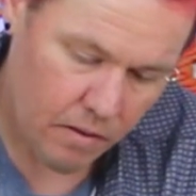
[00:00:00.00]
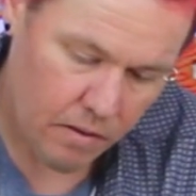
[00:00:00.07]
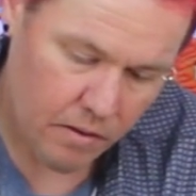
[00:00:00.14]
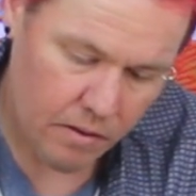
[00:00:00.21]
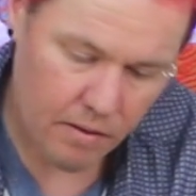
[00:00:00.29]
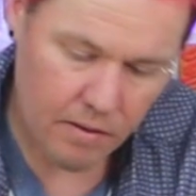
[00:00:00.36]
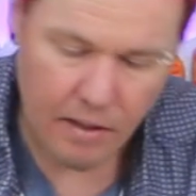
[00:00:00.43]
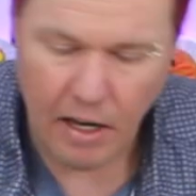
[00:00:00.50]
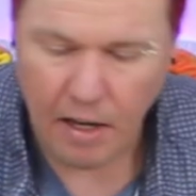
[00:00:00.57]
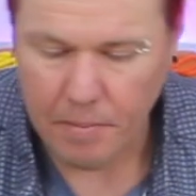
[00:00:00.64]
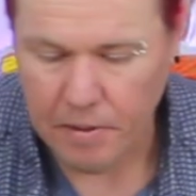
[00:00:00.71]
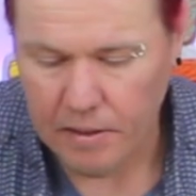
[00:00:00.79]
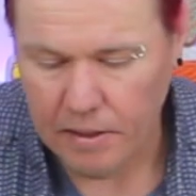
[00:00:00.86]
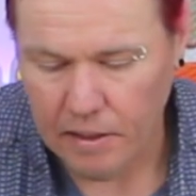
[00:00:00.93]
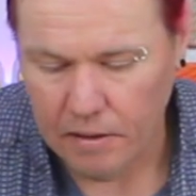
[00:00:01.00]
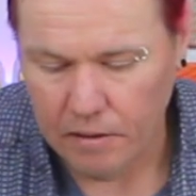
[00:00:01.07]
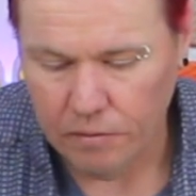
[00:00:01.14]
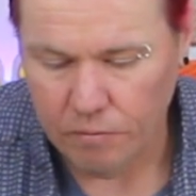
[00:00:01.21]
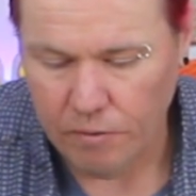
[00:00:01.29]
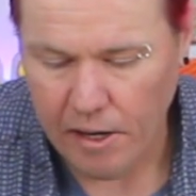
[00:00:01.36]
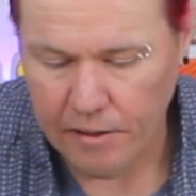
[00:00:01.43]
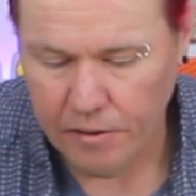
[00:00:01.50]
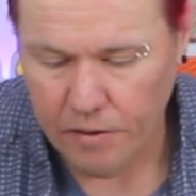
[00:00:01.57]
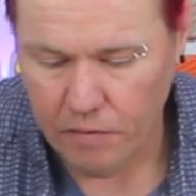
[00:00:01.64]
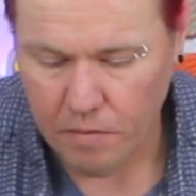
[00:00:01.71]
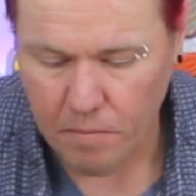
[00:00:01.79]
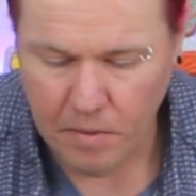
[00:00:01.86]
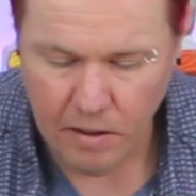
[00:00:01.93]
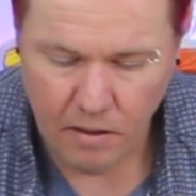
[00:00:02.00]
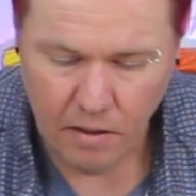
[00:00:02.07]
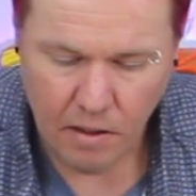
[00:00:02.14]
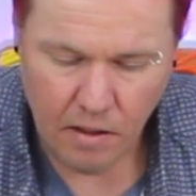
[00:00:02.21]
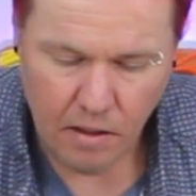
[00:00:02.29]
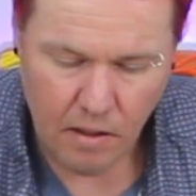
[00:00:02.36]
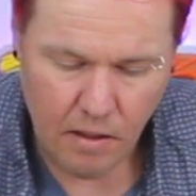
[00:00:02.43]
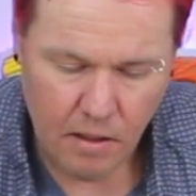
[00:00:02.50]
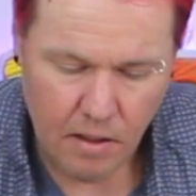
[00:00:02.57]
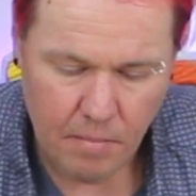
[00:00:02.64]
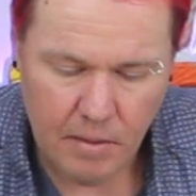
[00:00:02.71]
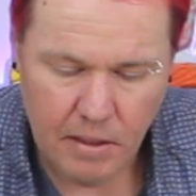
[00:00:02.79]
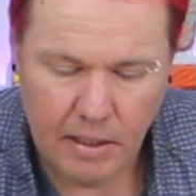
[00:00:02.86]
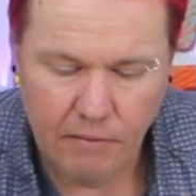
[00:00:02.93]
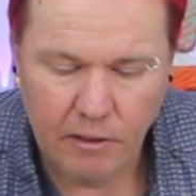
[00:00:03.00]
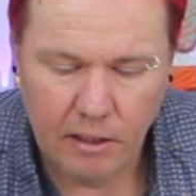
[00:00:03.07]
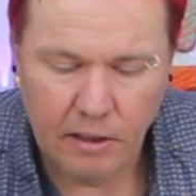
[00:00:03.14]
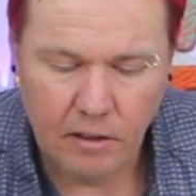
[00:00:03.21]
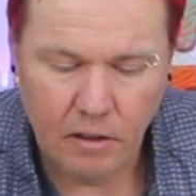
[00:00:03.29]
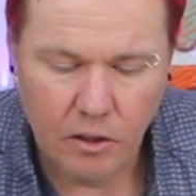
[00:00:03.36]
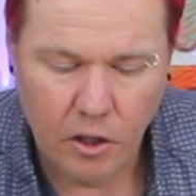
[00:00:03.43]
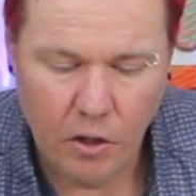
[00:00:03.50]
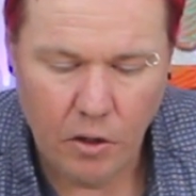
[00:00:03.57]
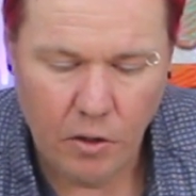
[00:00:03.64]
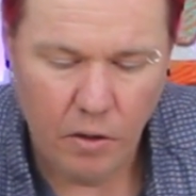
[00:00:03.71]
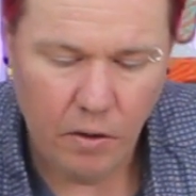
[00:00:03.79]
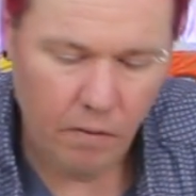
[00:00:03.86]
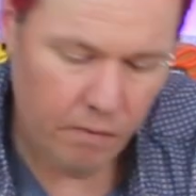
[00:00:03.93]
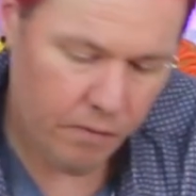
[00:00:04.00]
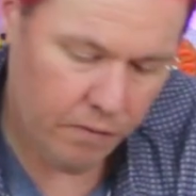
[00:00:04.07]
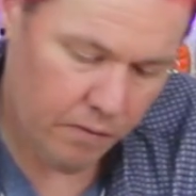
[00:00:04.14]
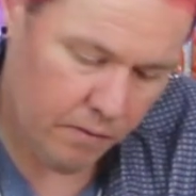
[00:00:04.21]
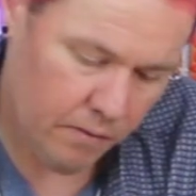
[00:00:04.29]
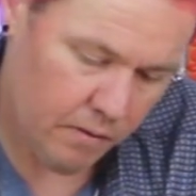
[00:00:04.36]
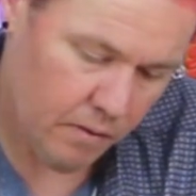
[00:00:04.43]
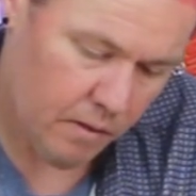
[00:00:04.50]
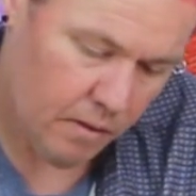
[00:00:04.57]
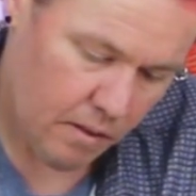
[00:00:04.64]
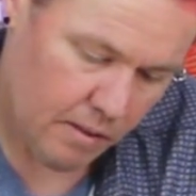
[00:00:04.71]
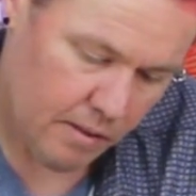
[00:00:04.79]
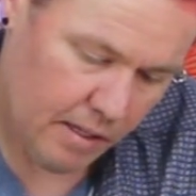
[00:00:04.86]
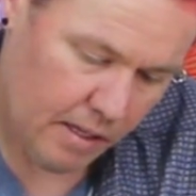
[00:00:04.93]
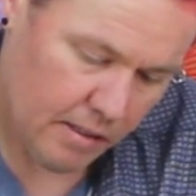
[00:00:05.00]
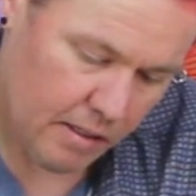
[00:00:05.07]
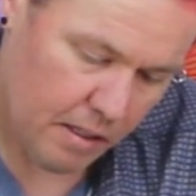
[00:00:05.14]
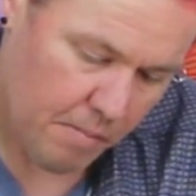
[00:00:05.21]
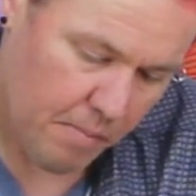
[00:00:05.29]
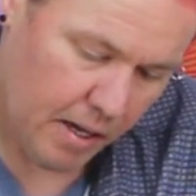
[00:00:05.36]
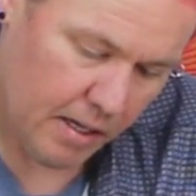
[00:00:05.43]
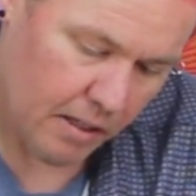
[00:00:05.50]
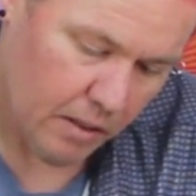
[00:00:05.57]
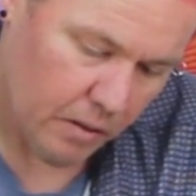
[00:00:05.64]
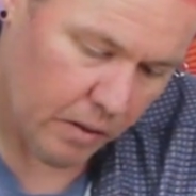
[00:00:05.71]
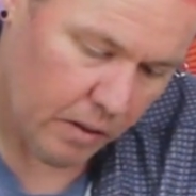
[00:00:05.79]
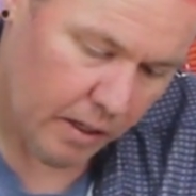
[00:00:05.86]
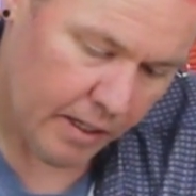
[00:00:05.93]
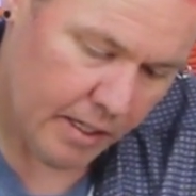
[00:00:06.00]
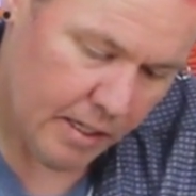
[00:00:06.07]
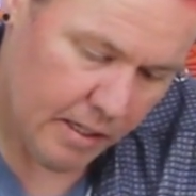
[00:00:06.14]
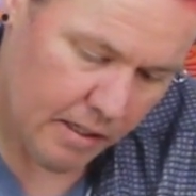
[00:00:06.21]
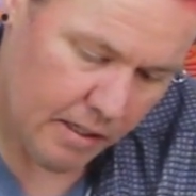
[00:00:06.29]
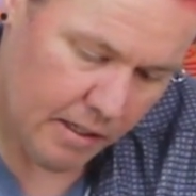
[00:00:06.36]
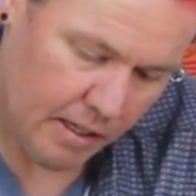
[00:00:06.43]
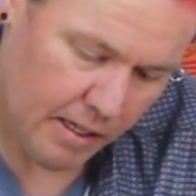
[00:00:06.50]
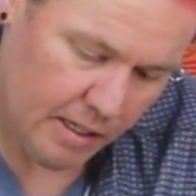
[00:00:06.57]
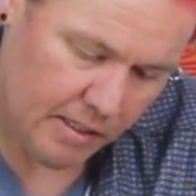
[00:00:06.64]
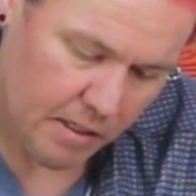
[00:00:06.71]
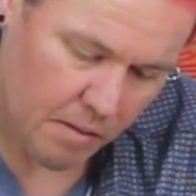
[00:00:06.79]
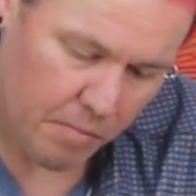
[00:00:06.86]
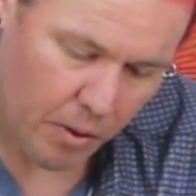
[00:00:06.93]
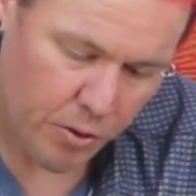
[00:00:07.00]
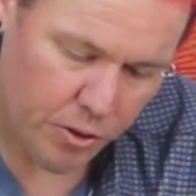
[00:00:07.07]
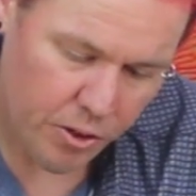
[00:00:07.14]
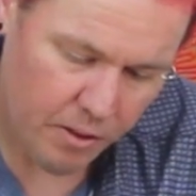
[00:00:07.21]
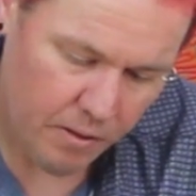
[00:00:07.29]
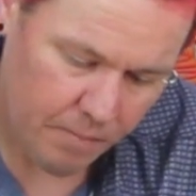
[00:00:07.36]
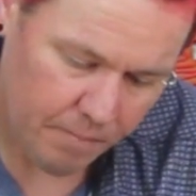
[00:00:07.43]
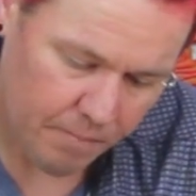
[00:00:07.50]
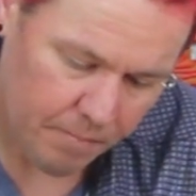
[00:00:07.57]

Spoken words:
just tap it down and round it off a bit. I'm going to give it a little curve because that's going to make it look like he's in motion.